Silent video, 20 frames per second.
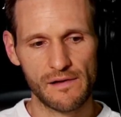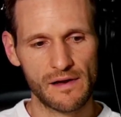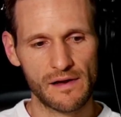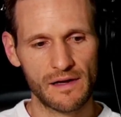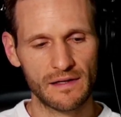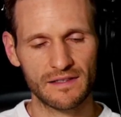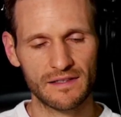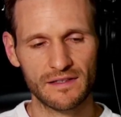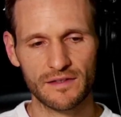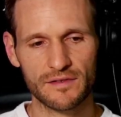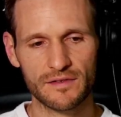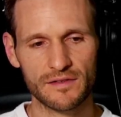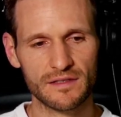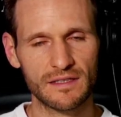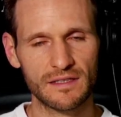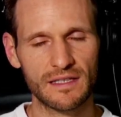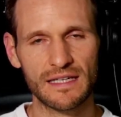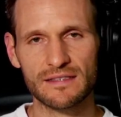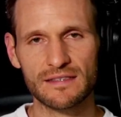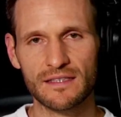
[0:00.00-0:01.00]
There's a
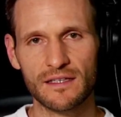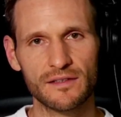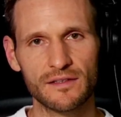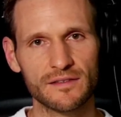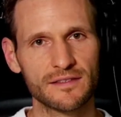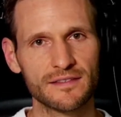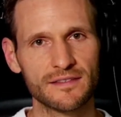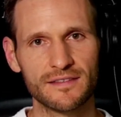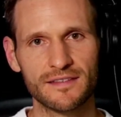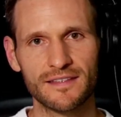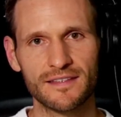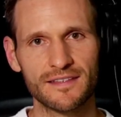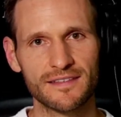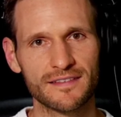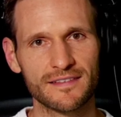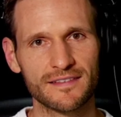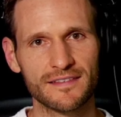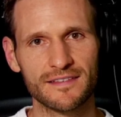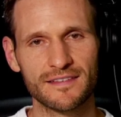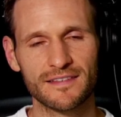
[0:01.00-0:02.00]
lot that goes into
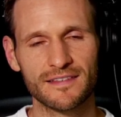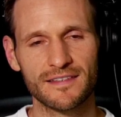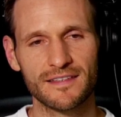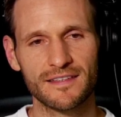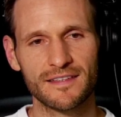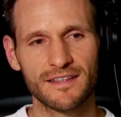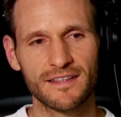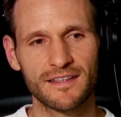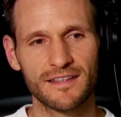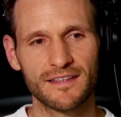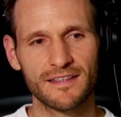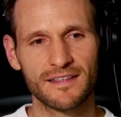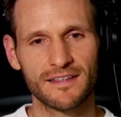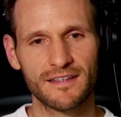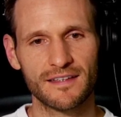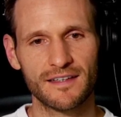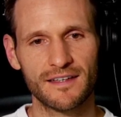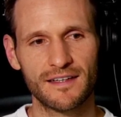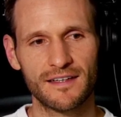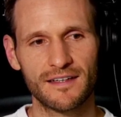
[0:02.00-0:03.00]
this.
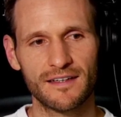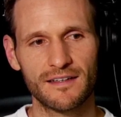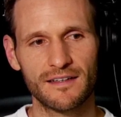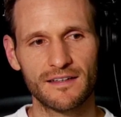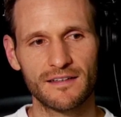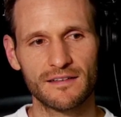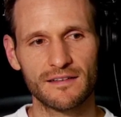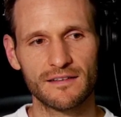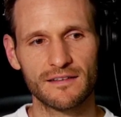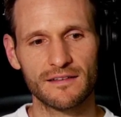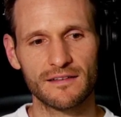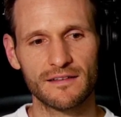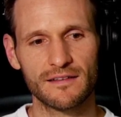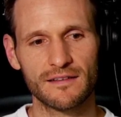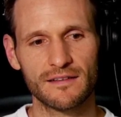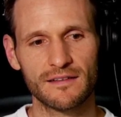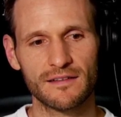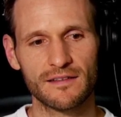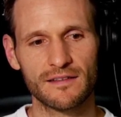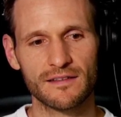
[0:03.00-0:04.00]

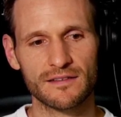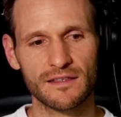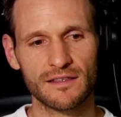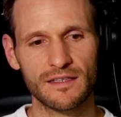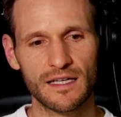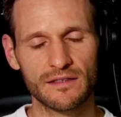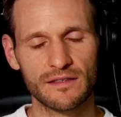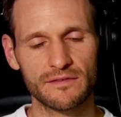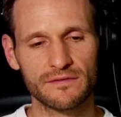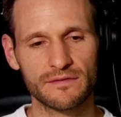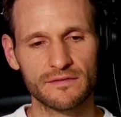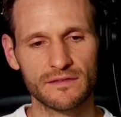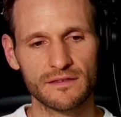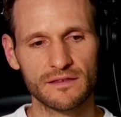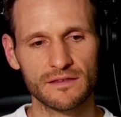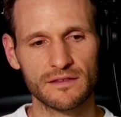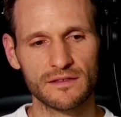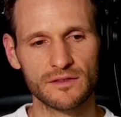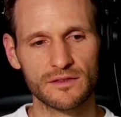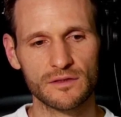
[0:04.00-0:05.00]
There's a lot of
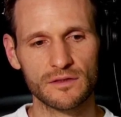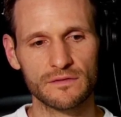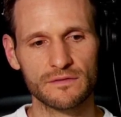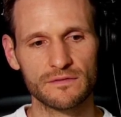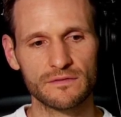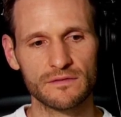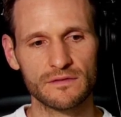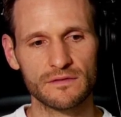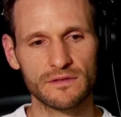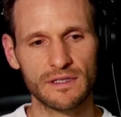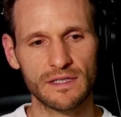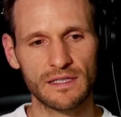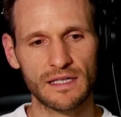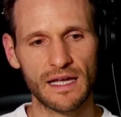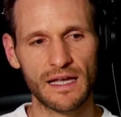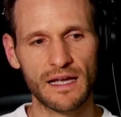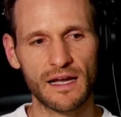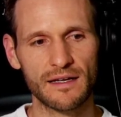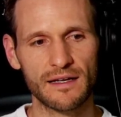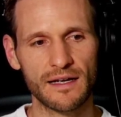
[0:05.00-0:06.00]
sort of
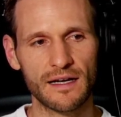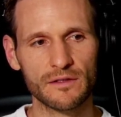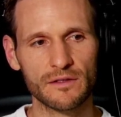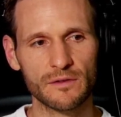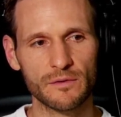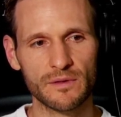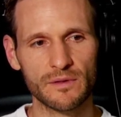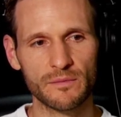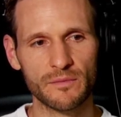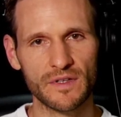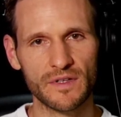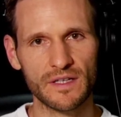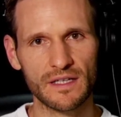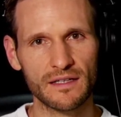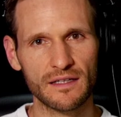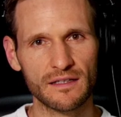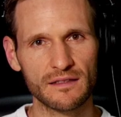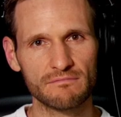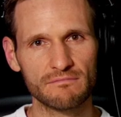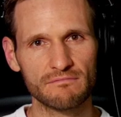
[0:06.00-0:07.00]
AI algorithm
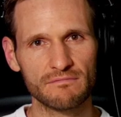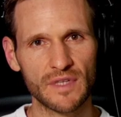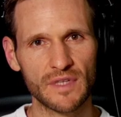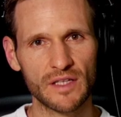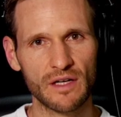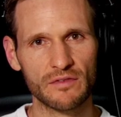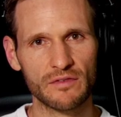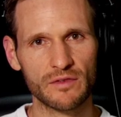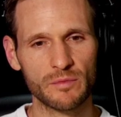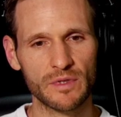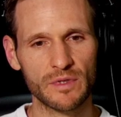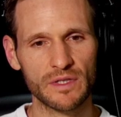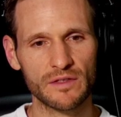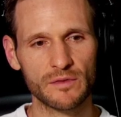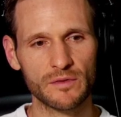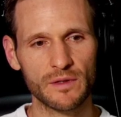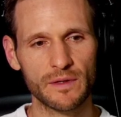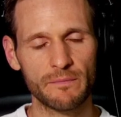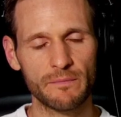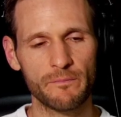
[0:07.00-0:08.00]
thinking that you have to put
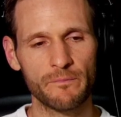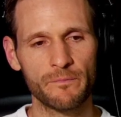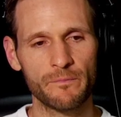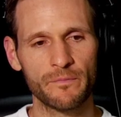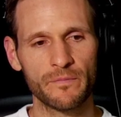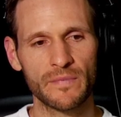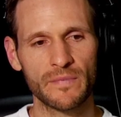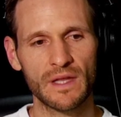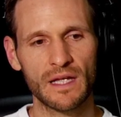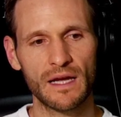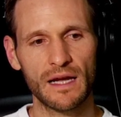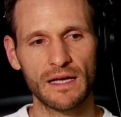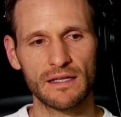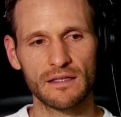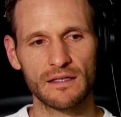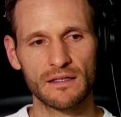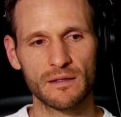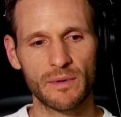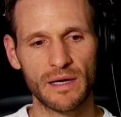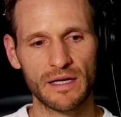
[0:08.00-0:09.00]
into it. And
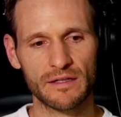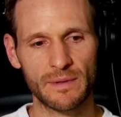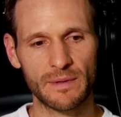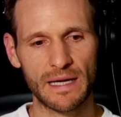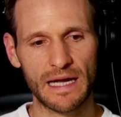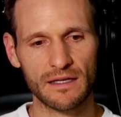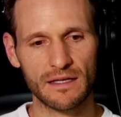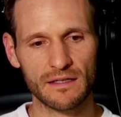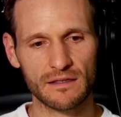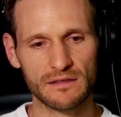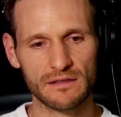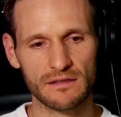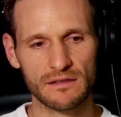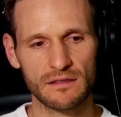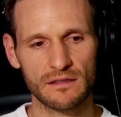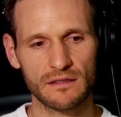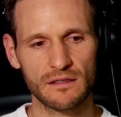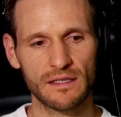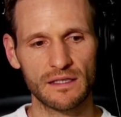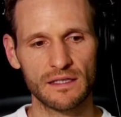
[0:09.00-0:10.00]
then the mathematics
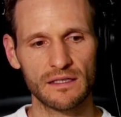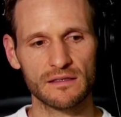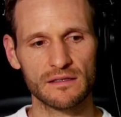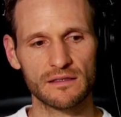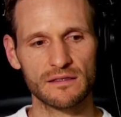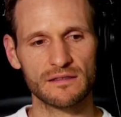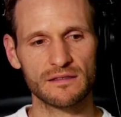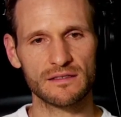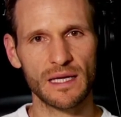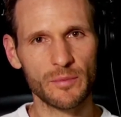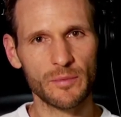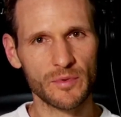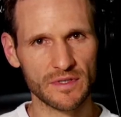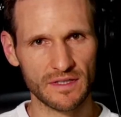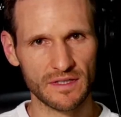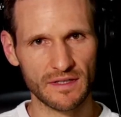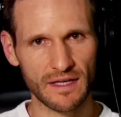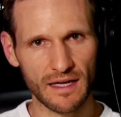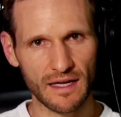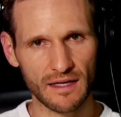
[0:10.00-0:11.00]
is separate
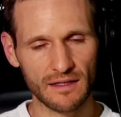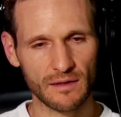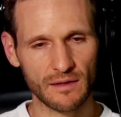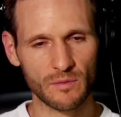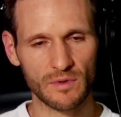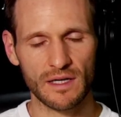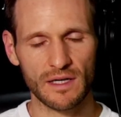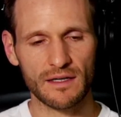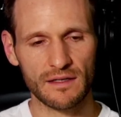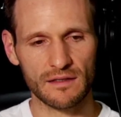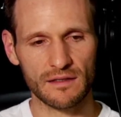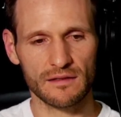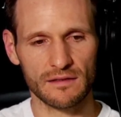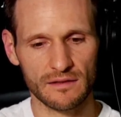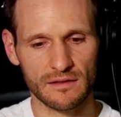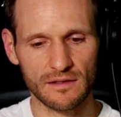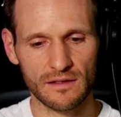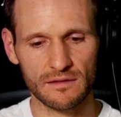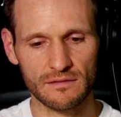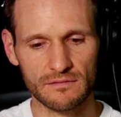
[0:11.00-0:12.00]
to that. And we're not going
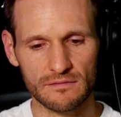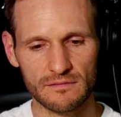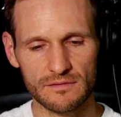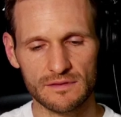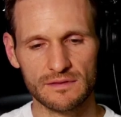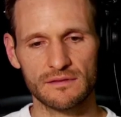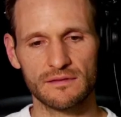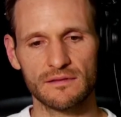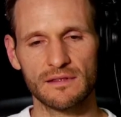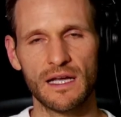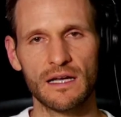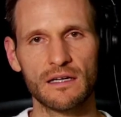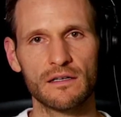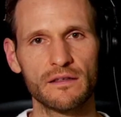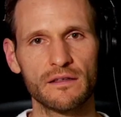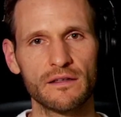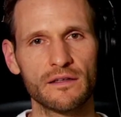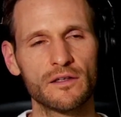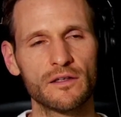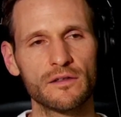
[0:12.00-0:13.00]
to, knock
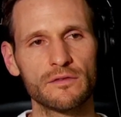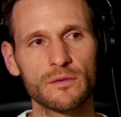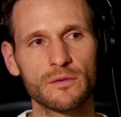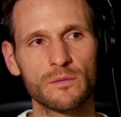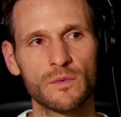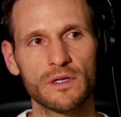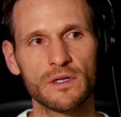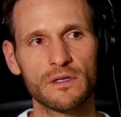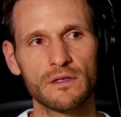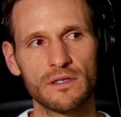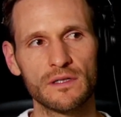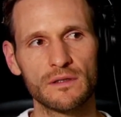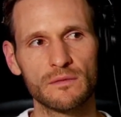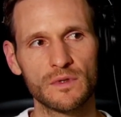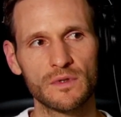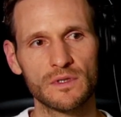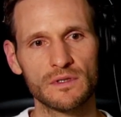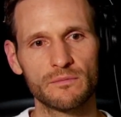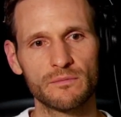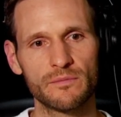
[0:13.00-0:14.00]
all that over in
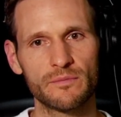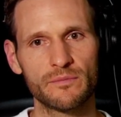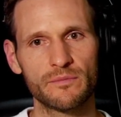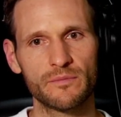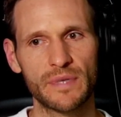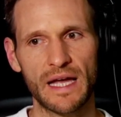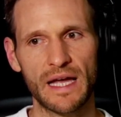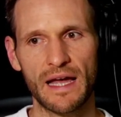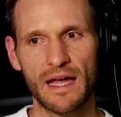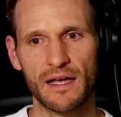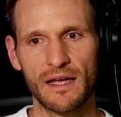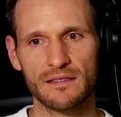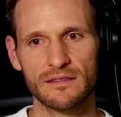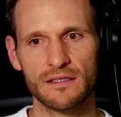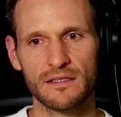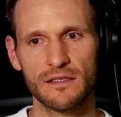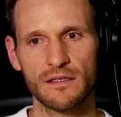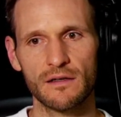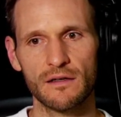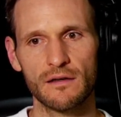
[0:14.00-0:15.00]
one pass
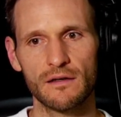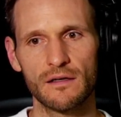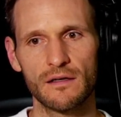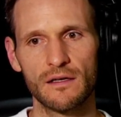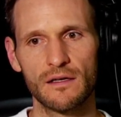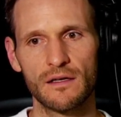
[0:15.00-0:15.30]
here.